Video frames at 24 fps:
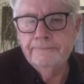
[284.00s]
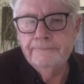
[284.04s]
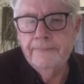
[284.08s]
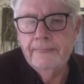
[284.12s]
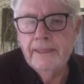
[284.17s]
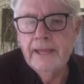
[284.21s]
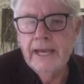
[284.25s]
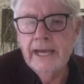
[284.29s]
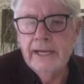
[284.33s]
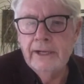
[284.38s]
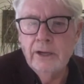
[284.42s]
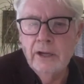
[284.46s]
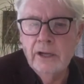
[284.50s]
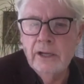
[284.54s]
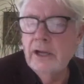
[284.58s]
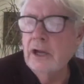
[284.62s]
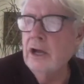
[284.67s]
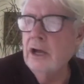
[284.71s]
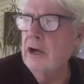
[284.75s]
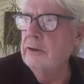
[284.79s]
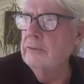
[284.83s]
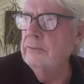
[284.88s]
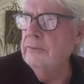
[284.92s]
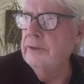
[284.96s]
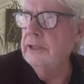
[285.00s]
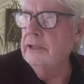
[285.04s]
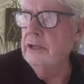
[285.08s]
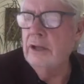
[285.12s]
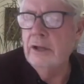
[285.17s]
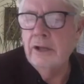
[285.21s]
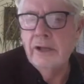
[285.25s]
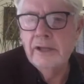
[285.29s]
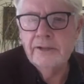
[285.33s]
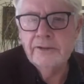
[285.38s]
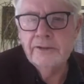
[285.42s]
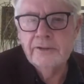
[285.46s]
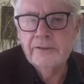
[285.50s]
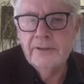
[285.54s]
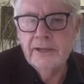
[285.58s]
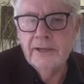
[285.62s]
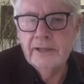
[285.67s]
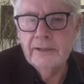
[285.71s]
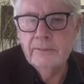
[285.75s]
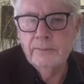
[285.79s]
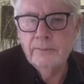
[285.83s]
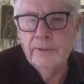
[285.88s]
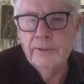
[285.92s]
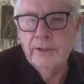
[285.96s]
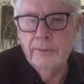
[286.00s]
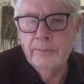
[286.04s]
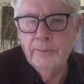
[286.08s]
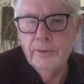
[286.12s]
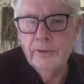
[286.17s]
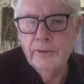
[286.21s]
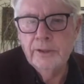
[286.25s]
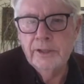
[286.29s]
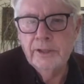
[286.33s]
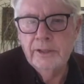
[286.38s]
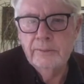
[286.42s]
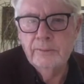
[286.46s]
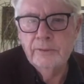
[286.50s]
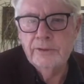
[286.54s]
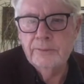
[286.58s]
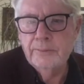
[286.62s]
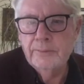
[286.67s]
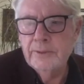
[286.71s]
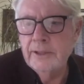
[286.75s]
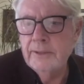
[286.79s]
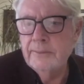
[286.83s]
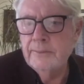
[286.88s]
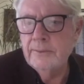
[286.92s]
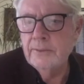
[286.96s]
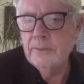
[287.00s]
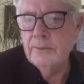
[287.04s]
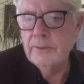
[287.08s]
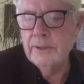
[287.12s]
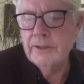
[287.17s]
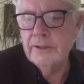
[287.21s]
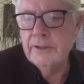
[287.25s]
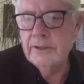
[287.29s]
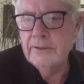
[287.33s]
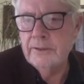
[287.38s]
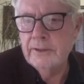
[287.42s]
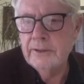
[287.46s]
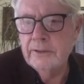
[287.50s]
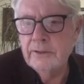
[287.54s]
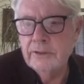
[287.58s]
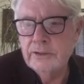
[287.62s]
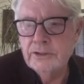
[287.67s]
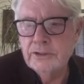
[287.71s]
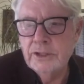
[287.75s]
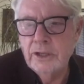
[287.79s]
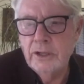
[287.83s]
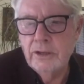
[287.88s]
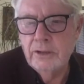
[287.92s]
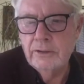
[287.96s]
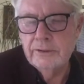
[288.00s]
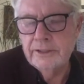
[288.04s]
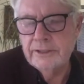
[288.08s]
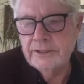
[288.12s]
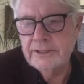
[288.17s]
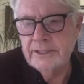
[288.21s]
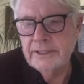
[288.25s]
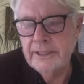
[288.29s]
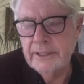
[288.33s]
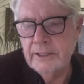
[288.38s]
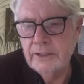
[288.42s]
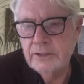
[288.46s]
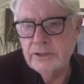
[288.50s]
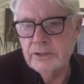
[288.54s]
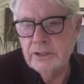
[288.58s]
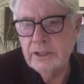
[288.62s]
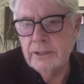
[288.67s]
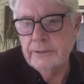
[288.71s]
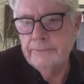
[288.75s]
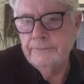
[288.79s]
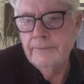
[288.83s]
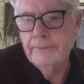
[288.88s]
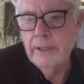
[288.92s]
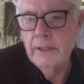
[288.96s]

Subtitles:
and I realise that when I'm working with people, whether they're a child, a teacher,